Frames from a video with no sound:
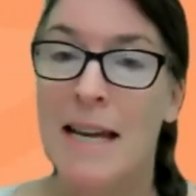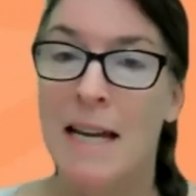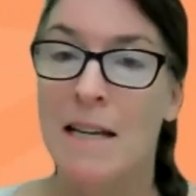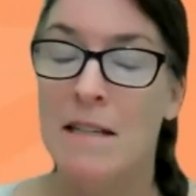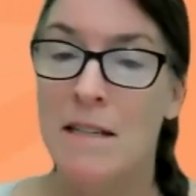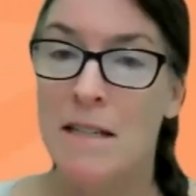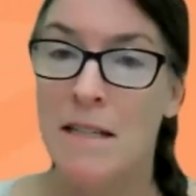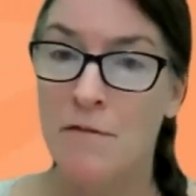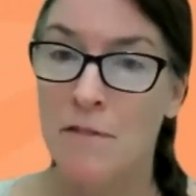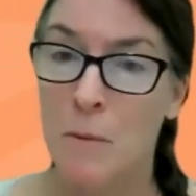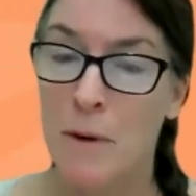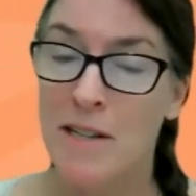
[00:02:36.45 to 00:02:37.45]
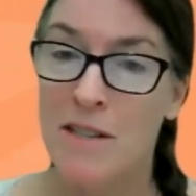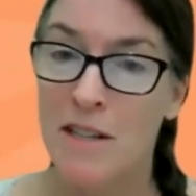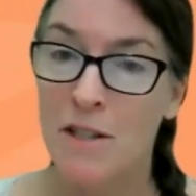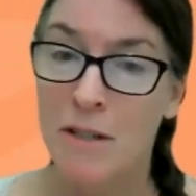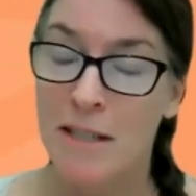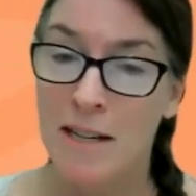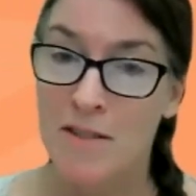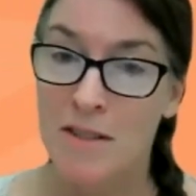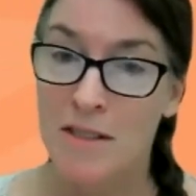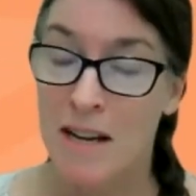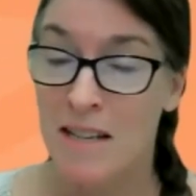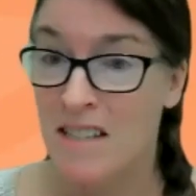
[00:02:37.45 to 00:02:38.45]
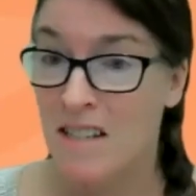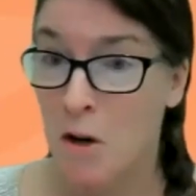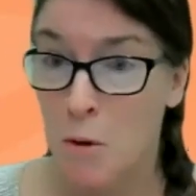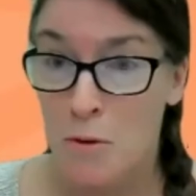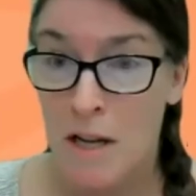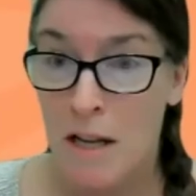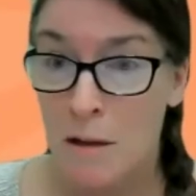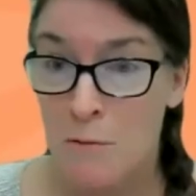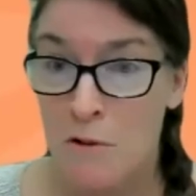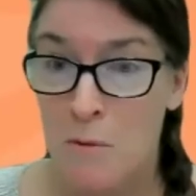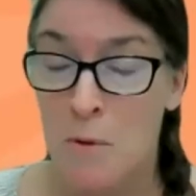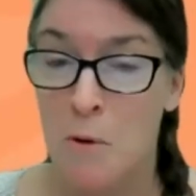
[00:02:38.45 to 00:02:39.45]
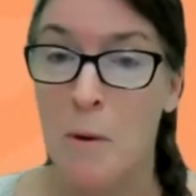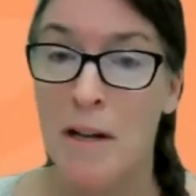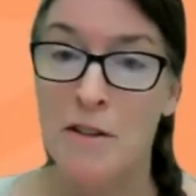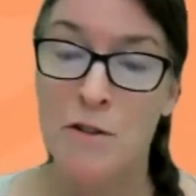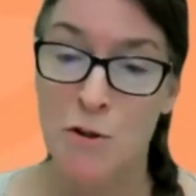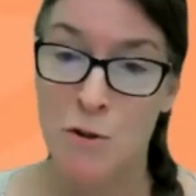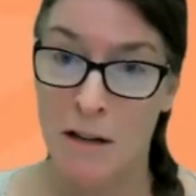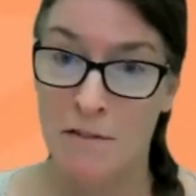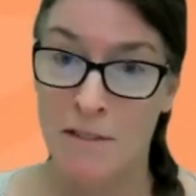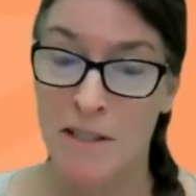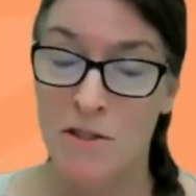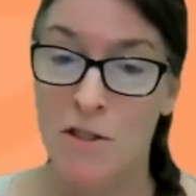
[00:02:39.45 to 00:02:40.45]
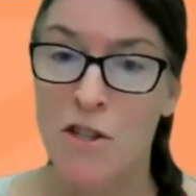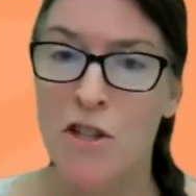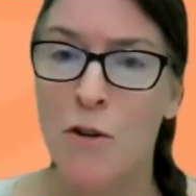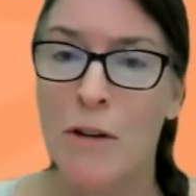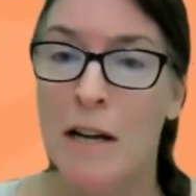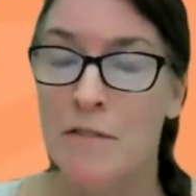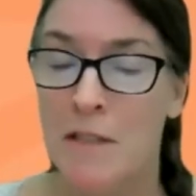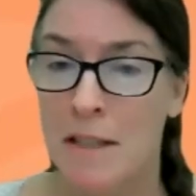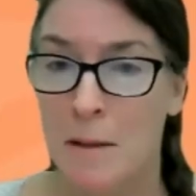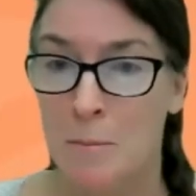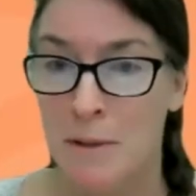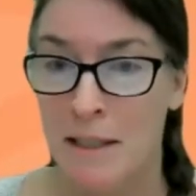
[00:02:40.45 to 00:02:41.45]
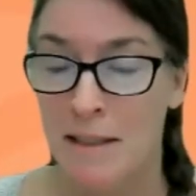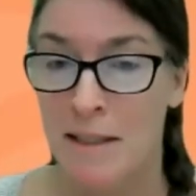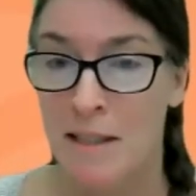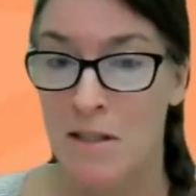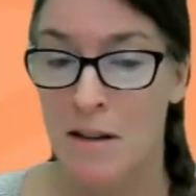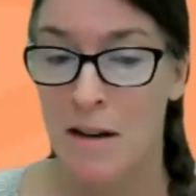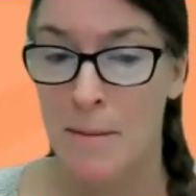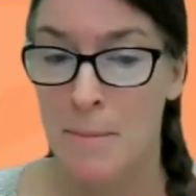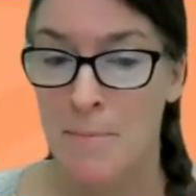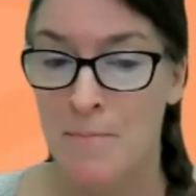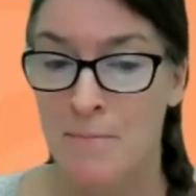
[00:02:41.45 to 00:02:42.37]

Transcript: and different ways that you can exercise in a hotel room or while you're traveling, so you don't have to completely stop.